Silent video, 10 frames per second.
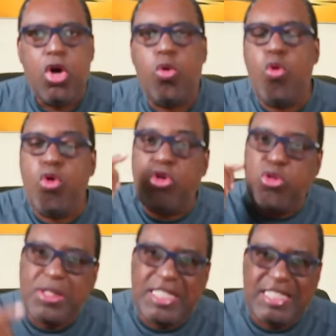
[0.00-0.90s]
who
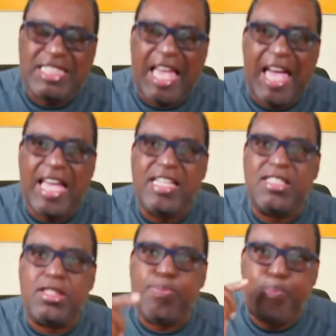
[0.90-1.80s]
criticize